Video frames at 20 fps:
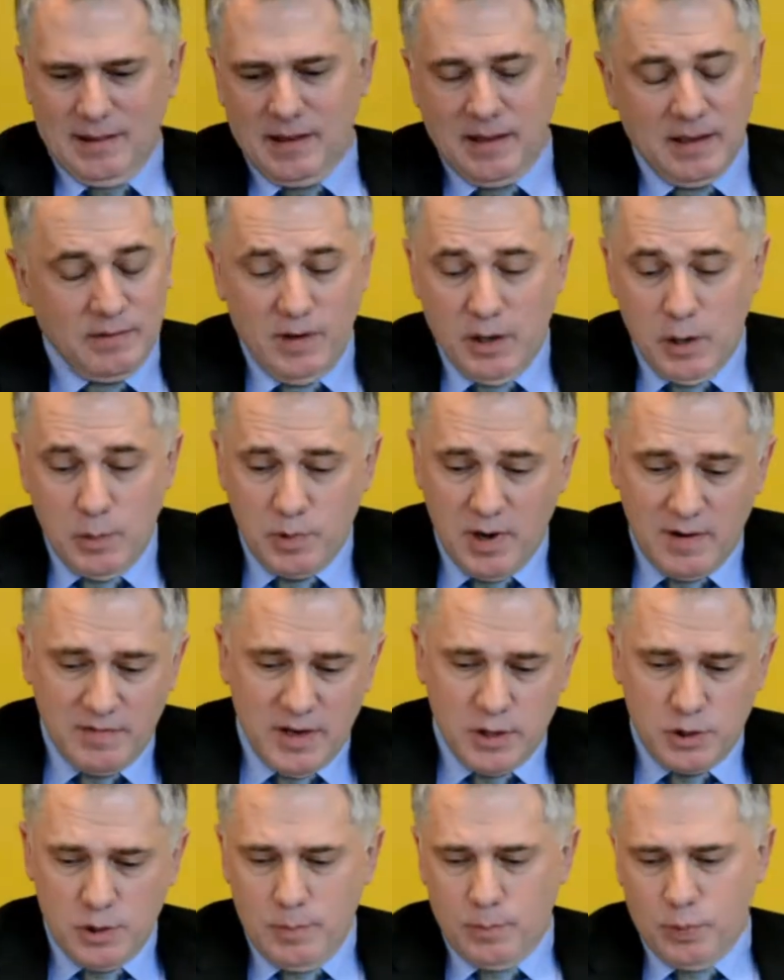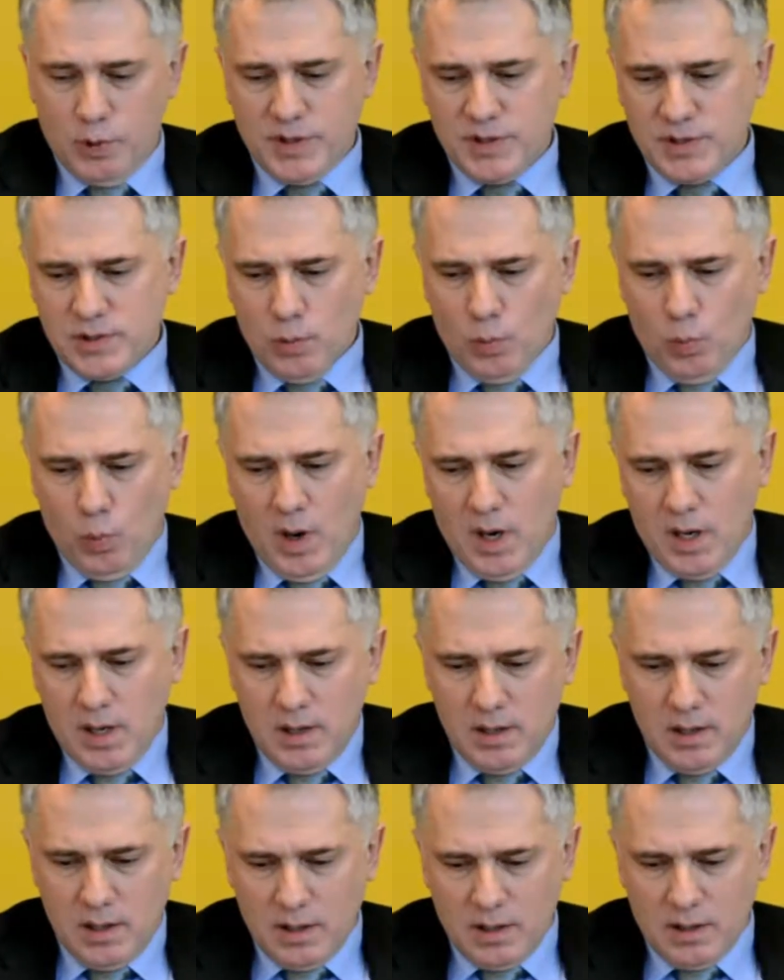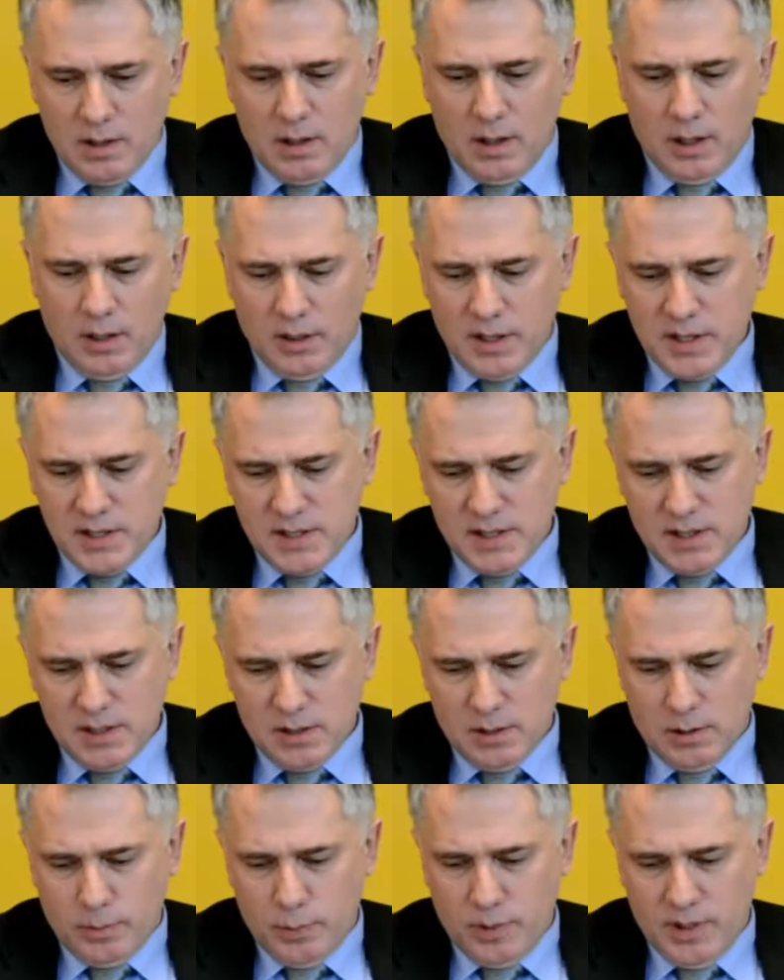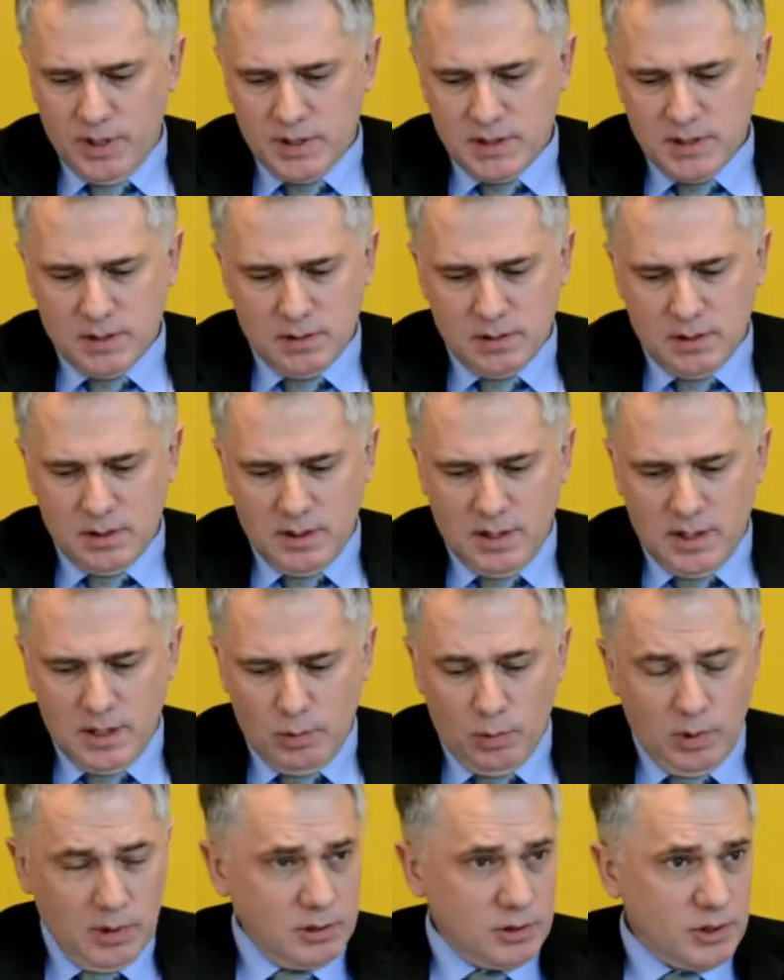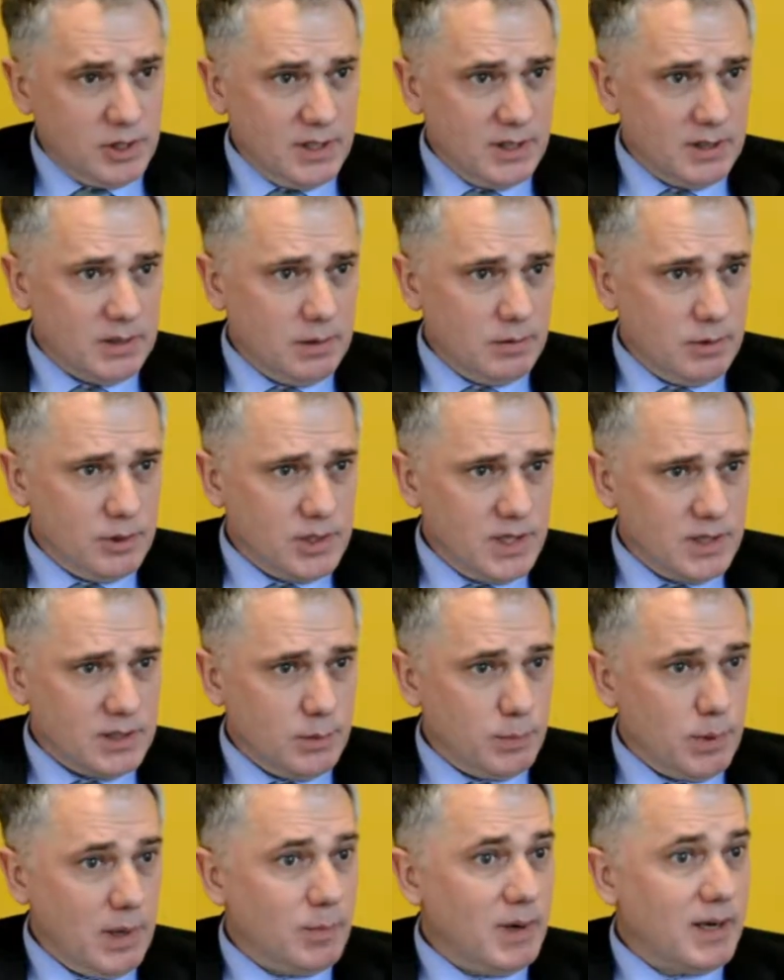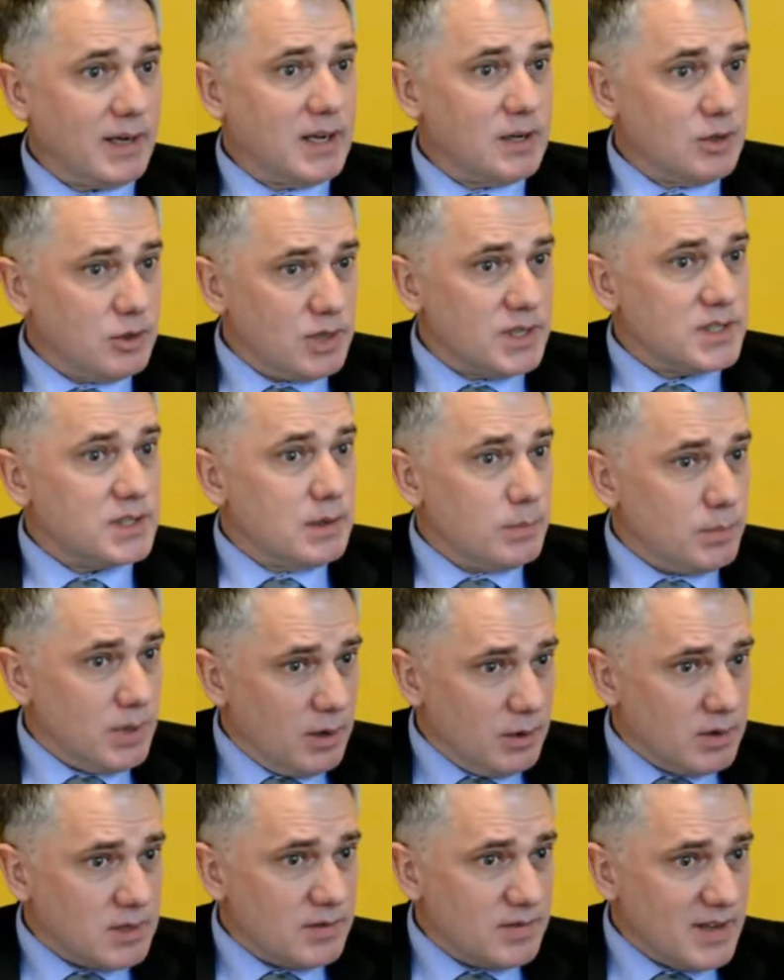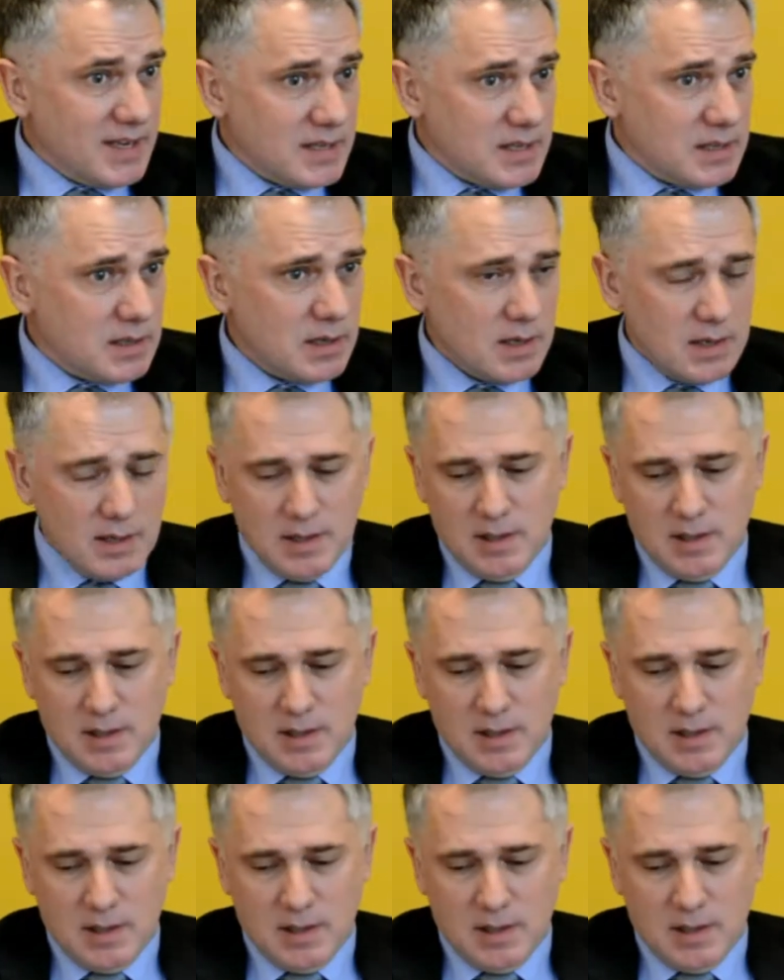think very briefly 2 points. One, RICS operates under a royal charter which has a public interest imperative in it.